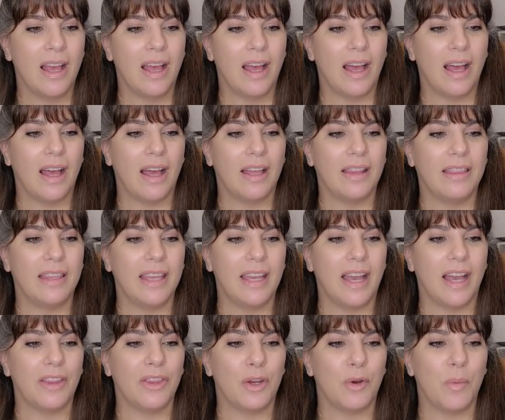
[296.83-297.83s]
The
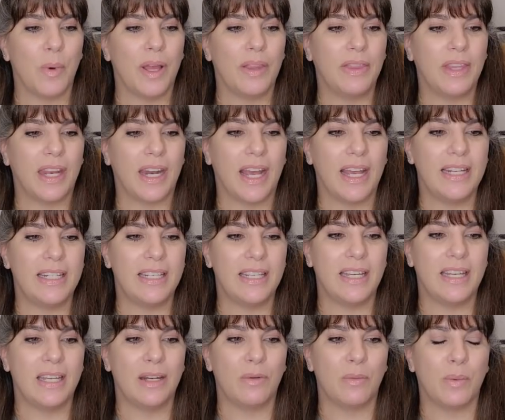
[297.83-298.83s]
other one that I
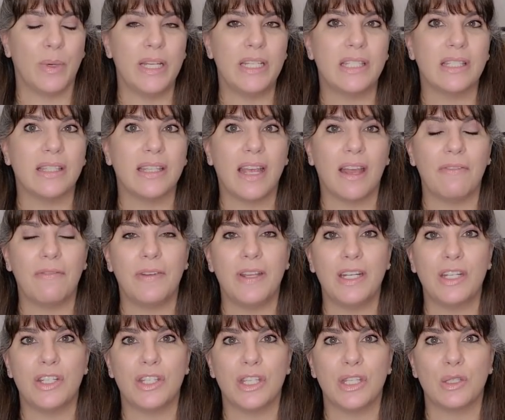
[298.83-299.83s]
did recently, I
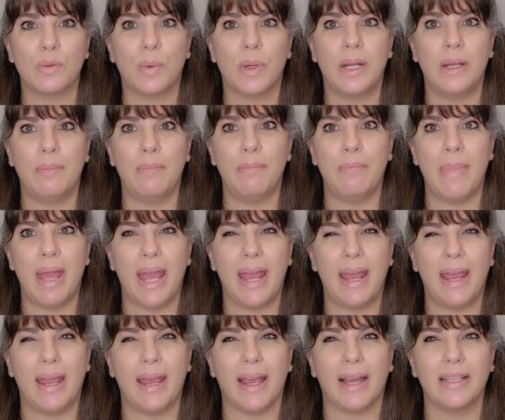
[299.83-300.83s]
finished this one in
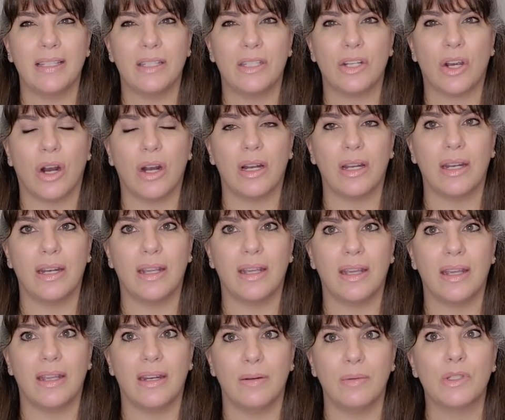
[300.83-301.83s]
May. I started
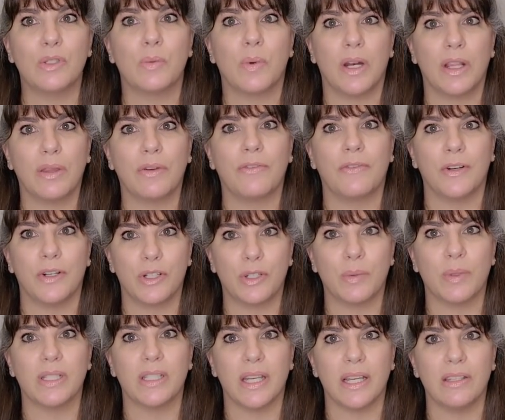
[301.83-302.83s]
it was one of the first
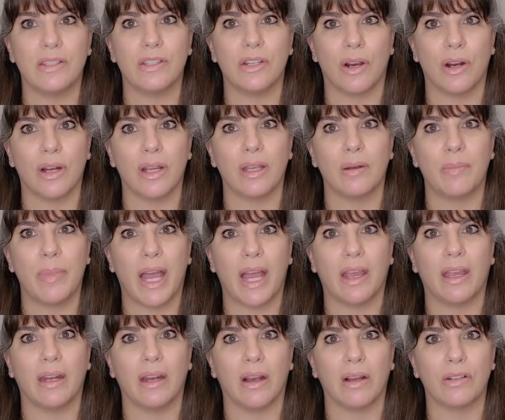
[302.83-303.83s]
ones I started
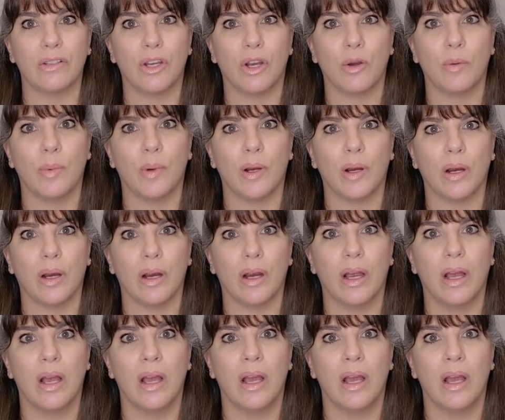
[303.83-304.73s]
back in October,